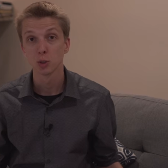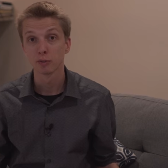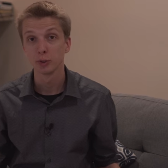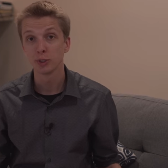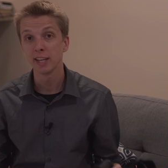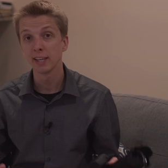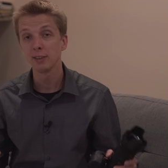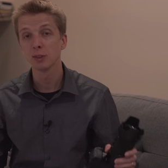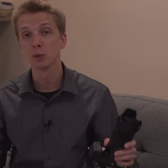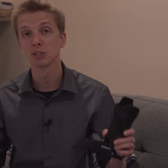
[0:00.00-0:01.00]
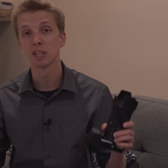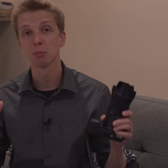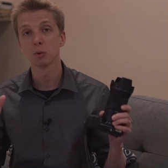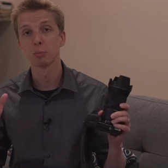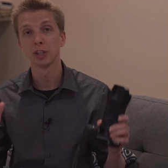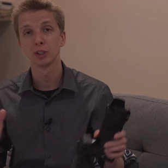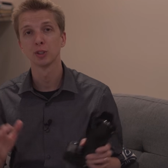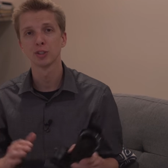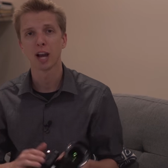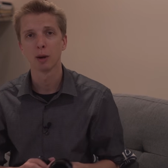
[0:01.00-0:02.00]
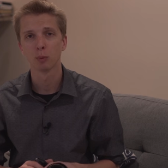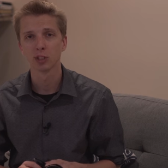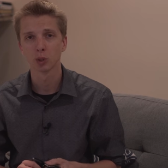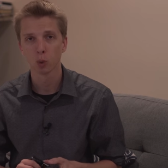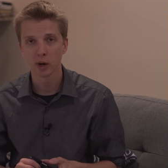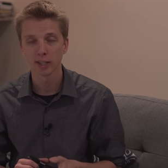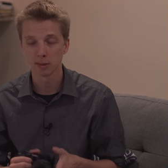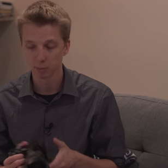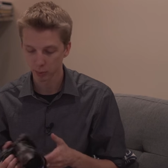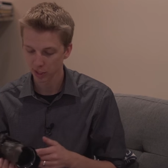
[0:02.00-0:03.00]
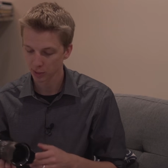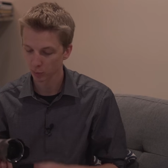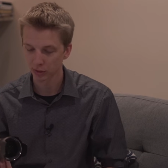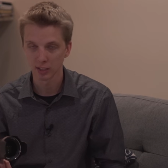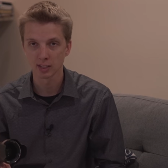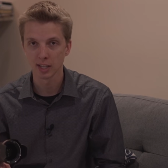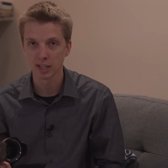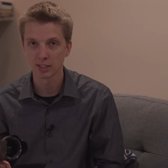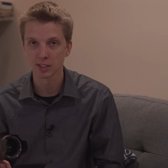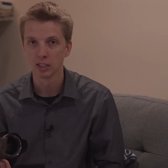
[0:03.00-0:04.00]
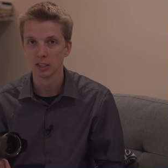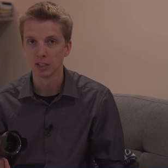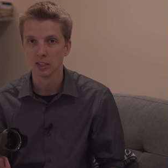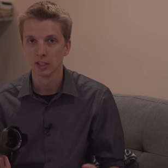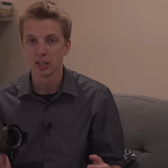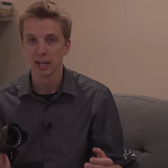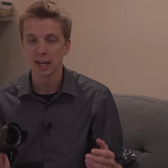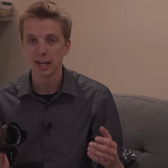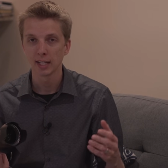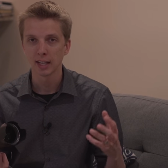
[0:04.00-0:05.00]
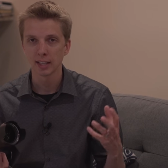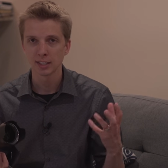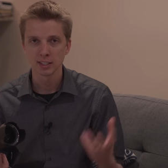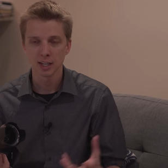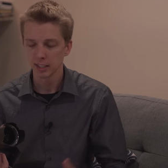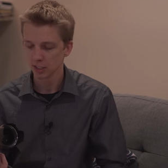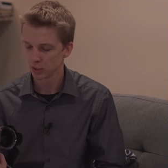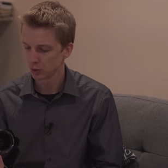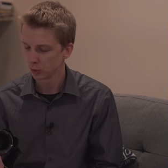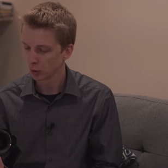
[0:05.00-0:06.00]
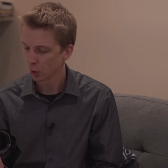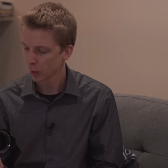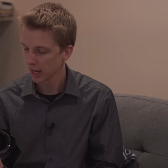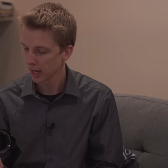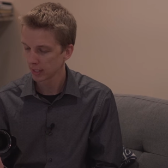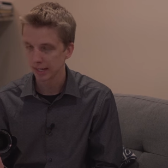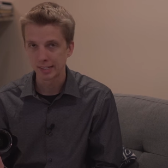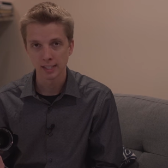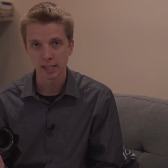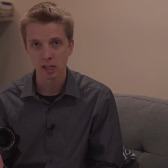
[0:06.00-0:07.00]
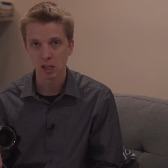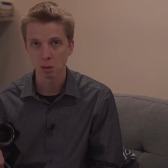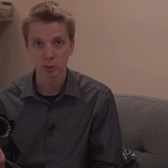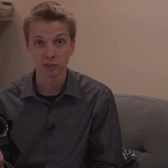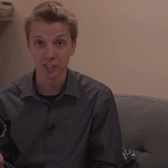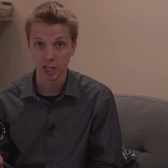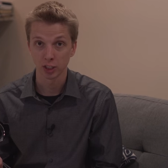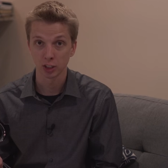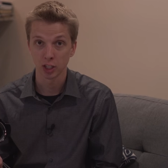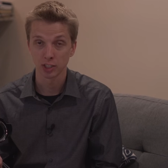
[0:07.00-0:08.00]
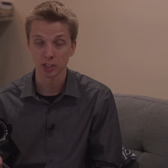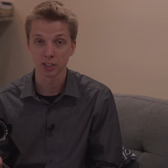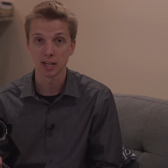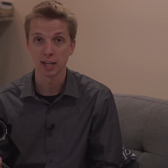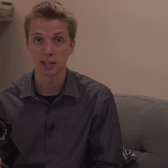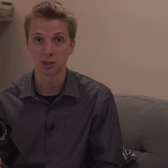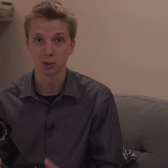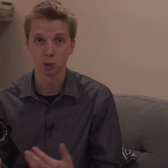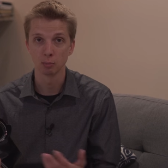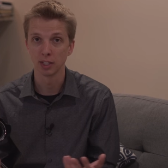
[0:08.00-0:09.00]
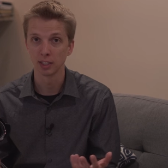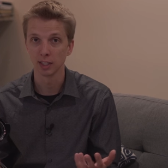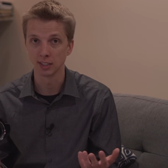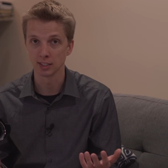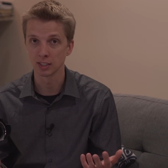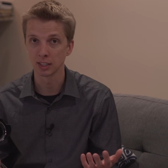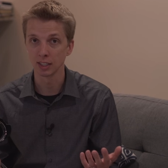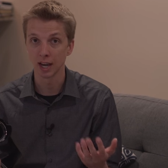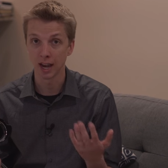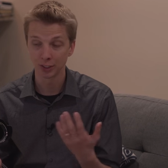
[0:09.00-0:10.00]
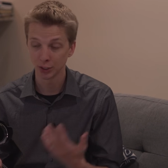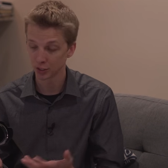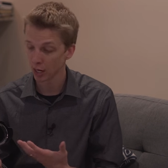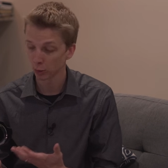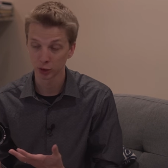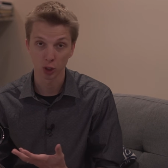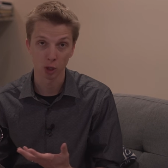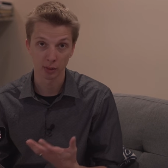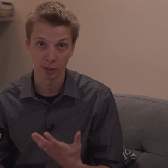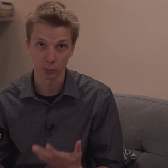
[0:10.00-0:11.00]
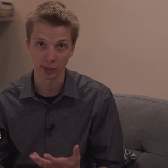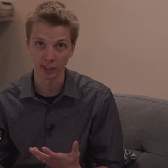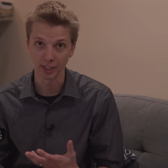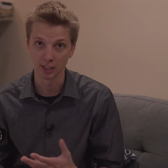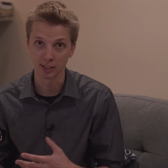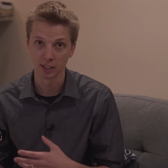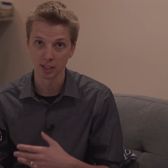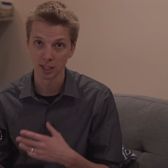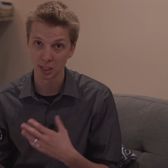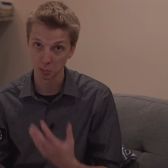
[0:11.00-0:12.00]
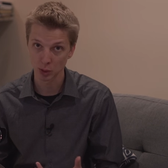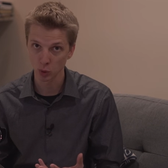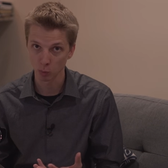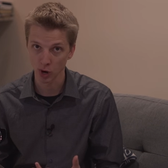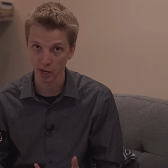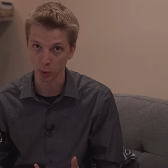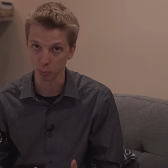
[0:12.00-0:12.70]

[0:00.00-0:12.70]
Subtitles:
So after taking those sample pictures, I was quite impressed with this lens, and I decided to go ahead and take a couple of test shots and zoom in and see just how sharp it really is, especially wide